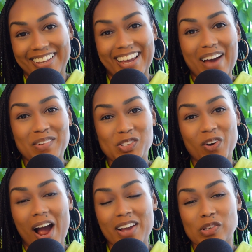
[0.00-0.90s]
Like I was
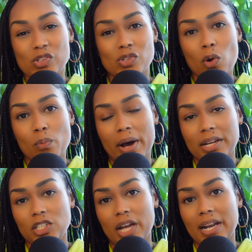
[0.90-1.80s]
crying so
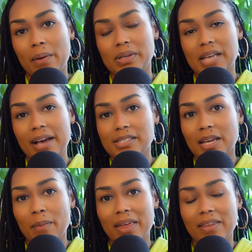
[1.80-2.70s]
much, and I was
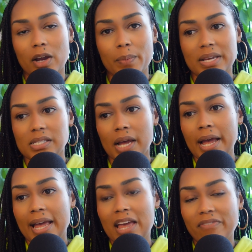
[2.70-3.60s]
asking my therapist
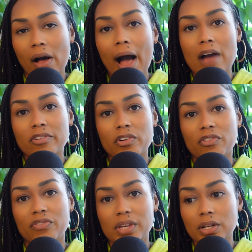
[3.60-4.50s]
if I'll ever
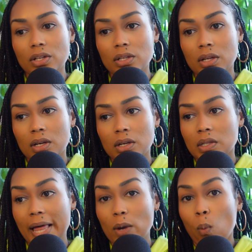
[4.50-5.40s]
feel
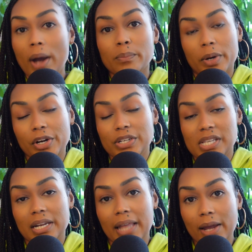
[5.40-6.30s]
like one
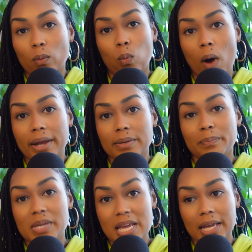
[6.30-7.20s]
person, like one
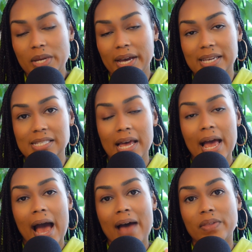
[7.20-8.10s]
being, because
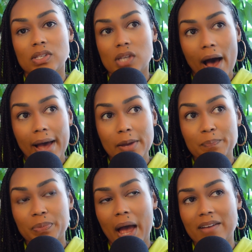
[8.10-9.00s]
at the
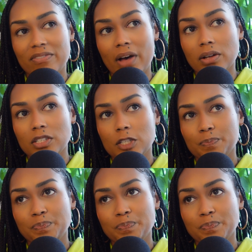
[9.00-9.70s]
time I felt